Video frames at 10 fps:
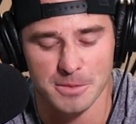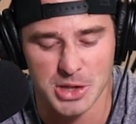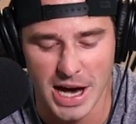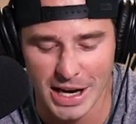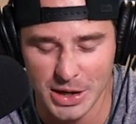
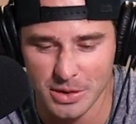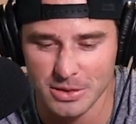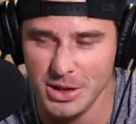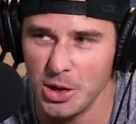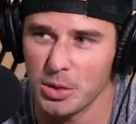So how do
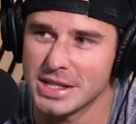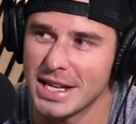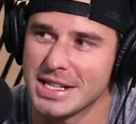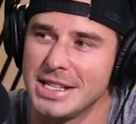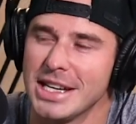you, you know, what's
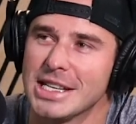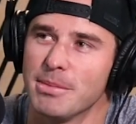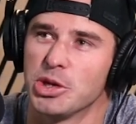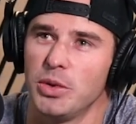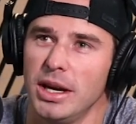that
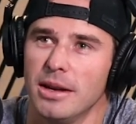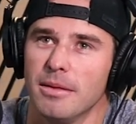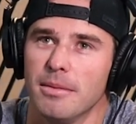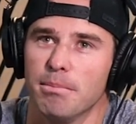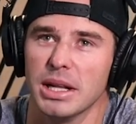distinction between